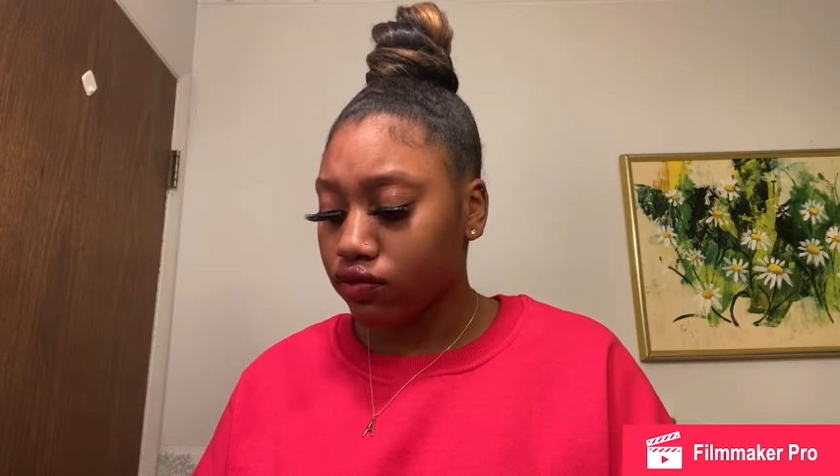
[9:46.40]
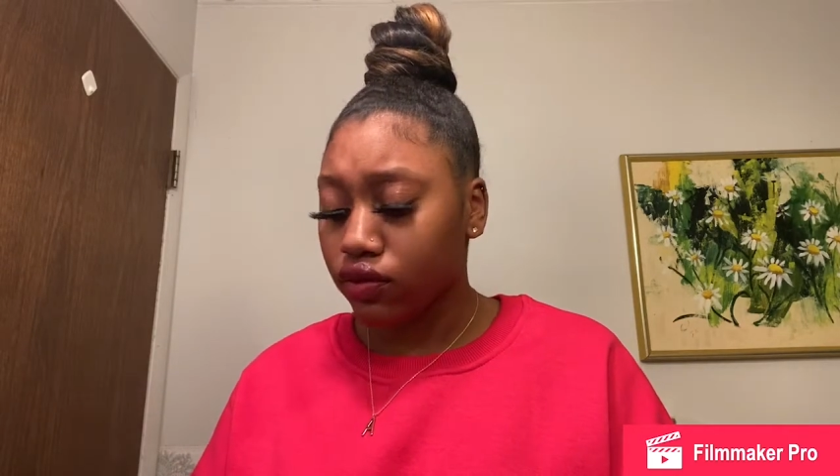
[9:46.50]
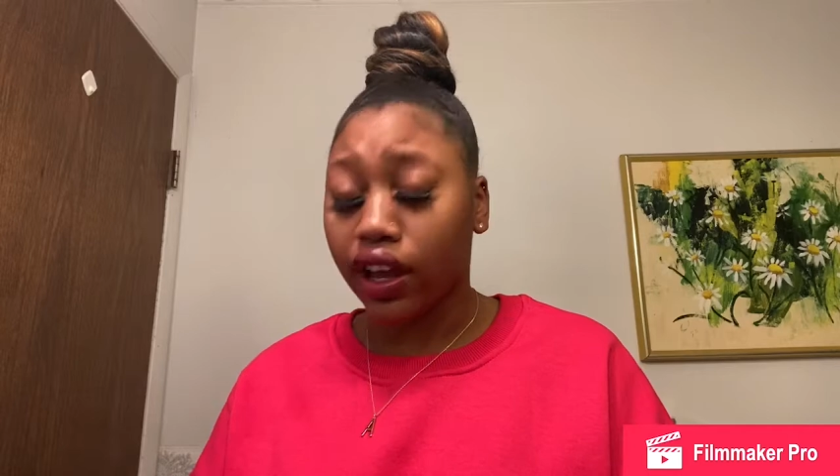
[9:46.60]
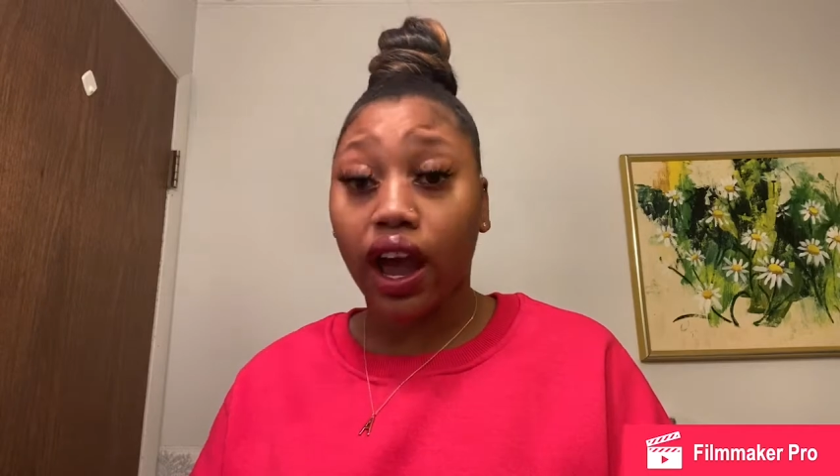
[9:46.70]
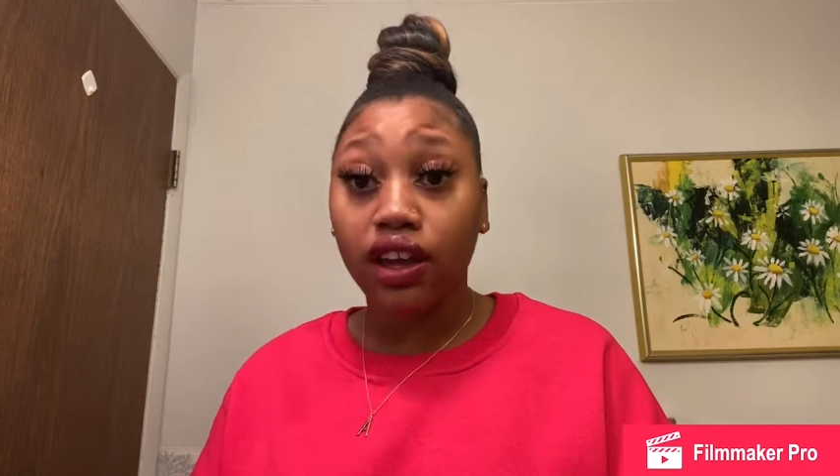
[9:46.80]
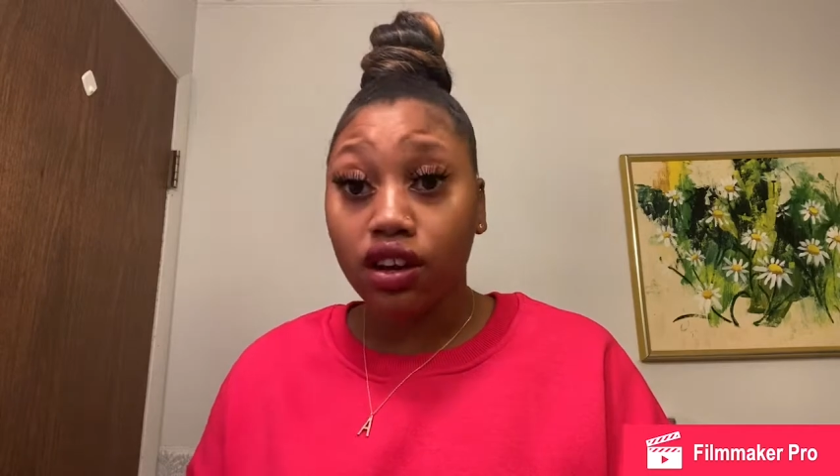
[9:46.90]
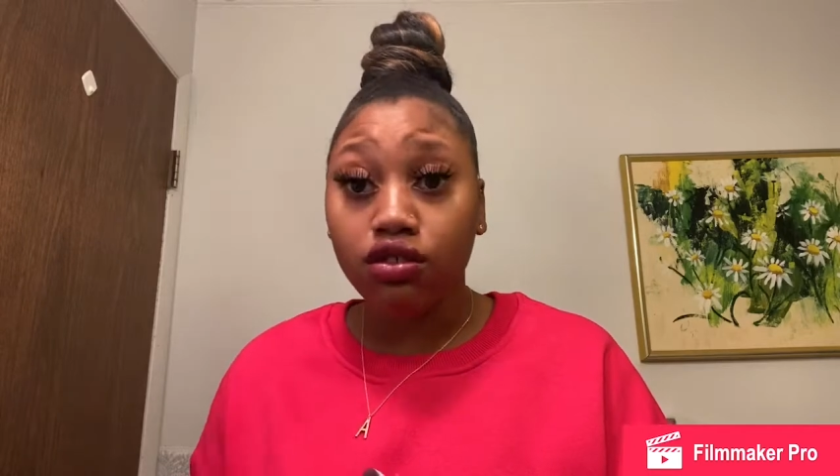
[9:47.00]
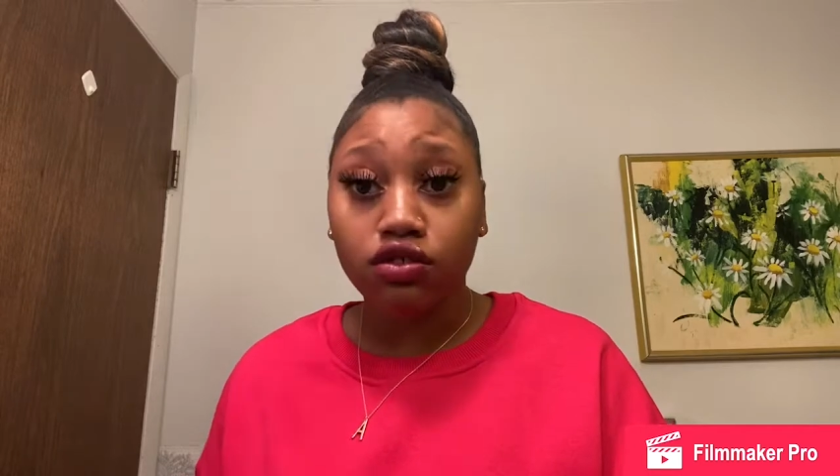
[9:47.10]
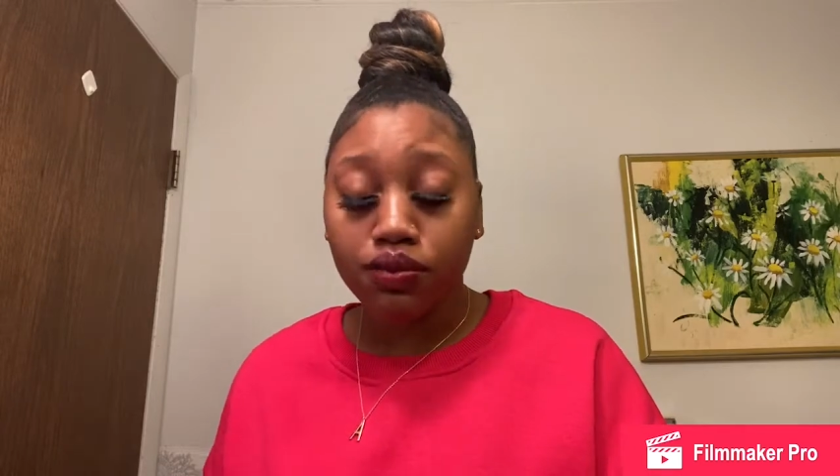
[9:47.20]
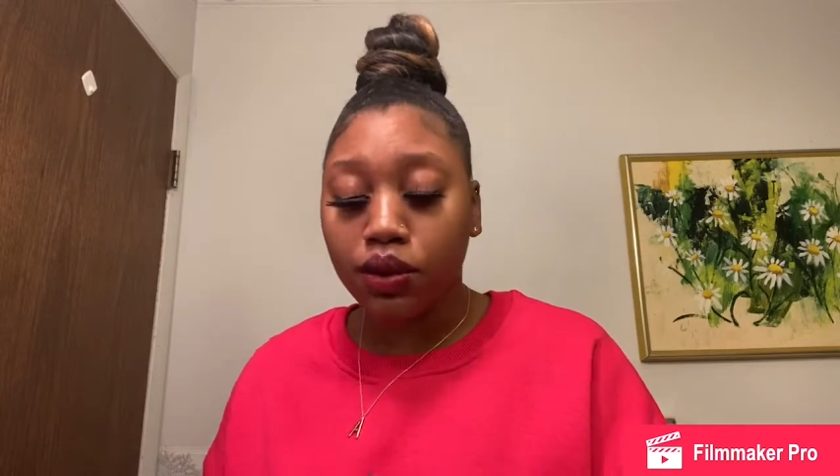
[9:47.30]
like i know
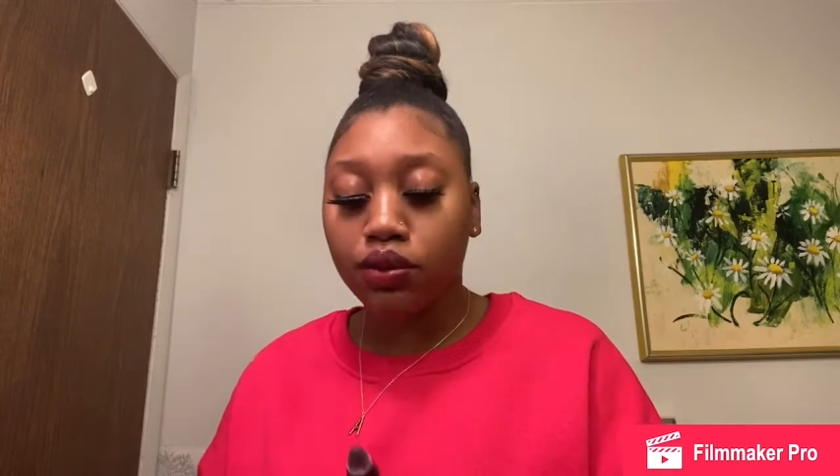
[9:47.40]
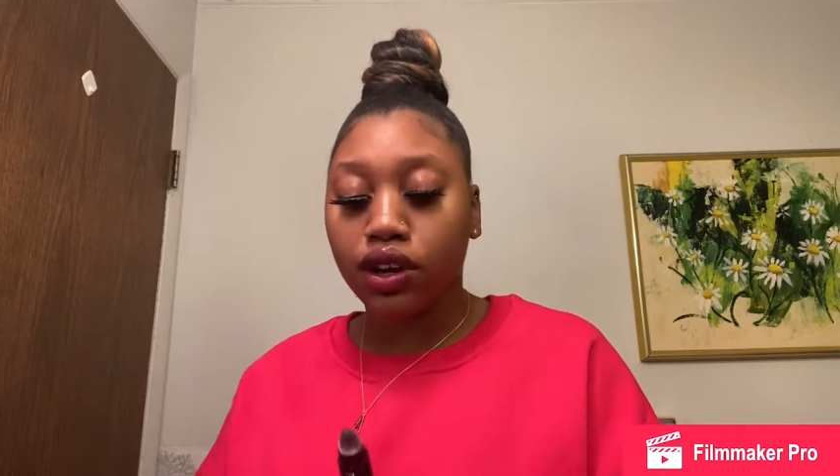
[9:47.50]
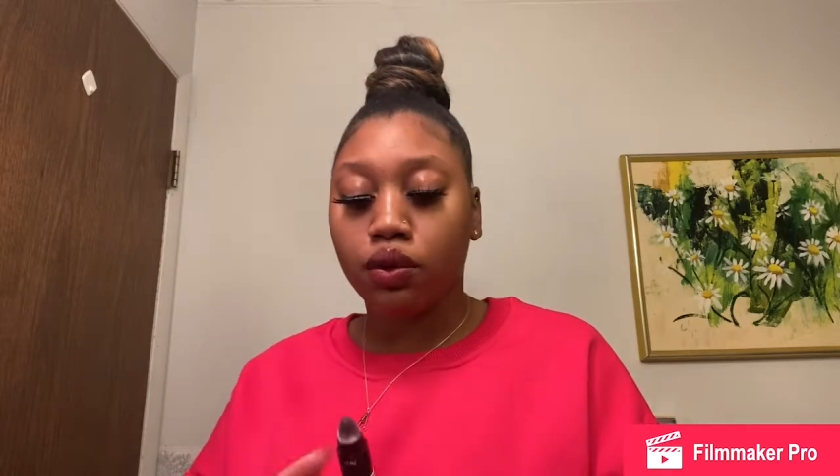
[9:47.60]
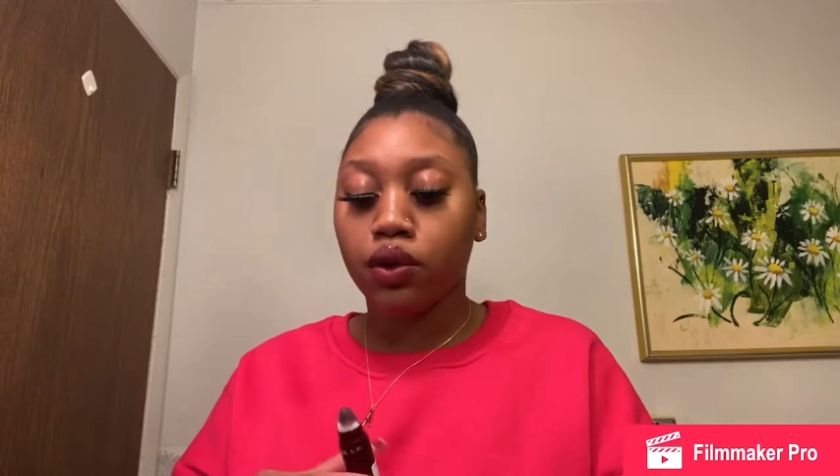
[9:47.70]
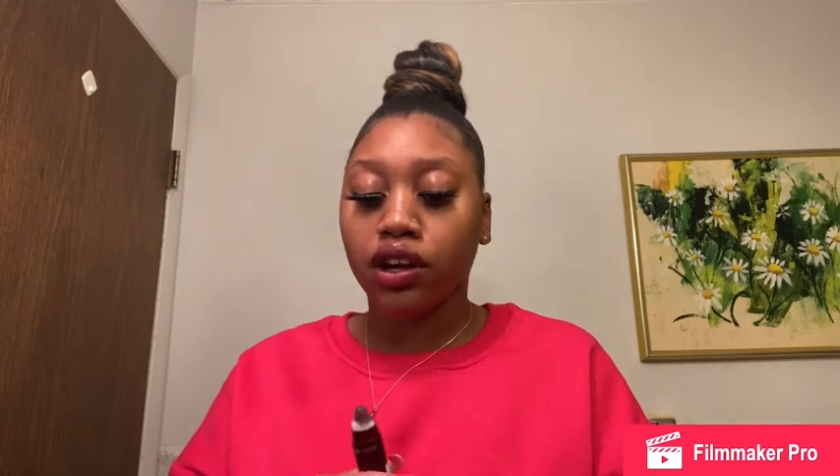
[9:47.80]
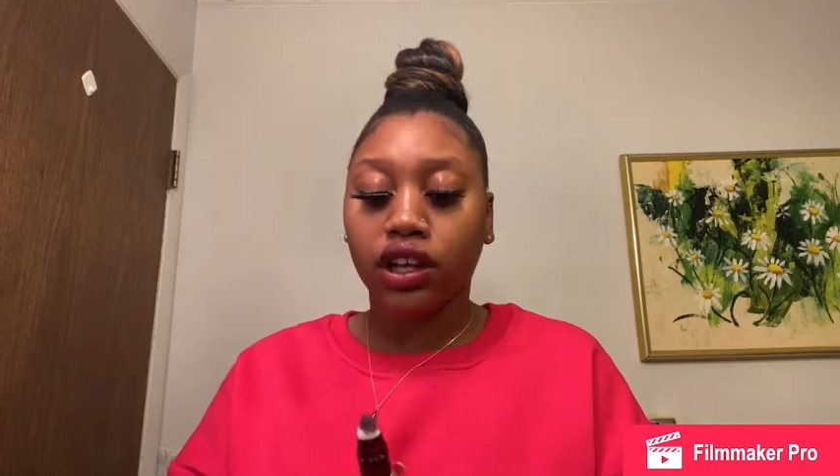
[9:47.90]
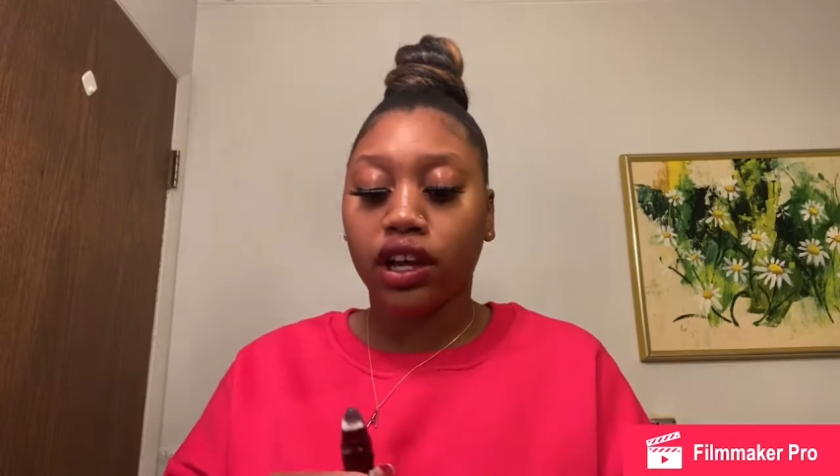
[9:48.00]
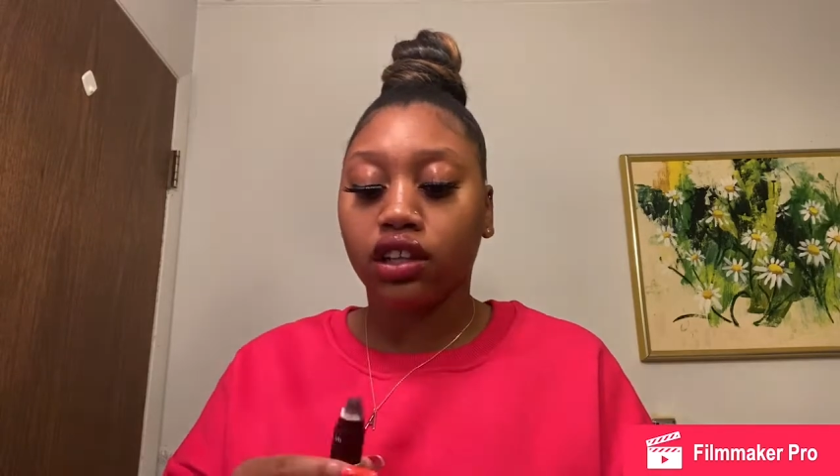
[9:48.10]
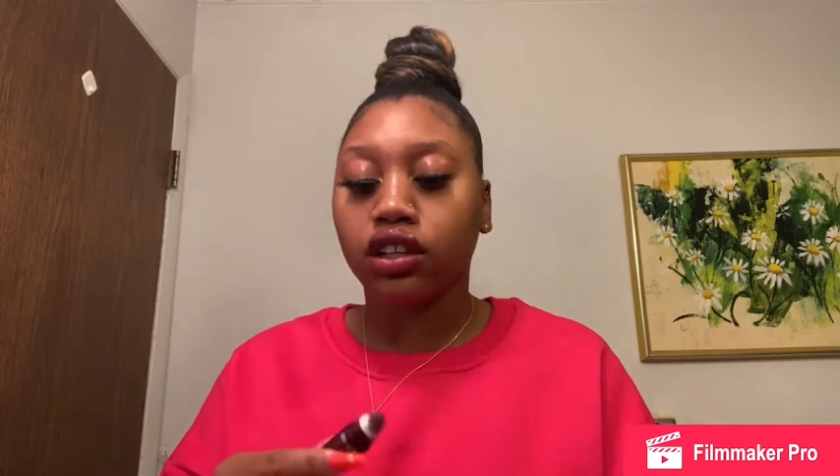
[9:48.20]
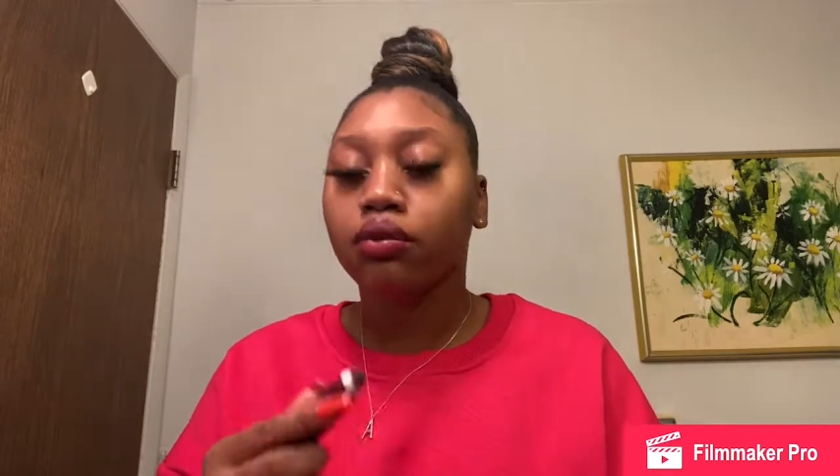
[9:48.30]
some people that wear
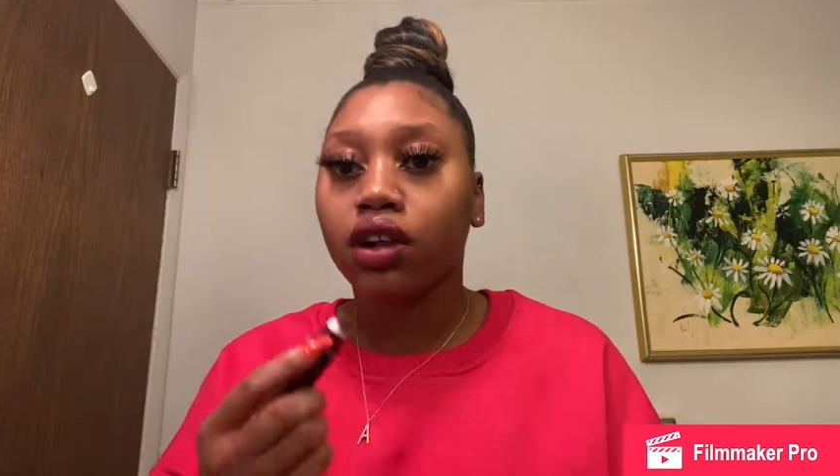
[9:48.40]
like lip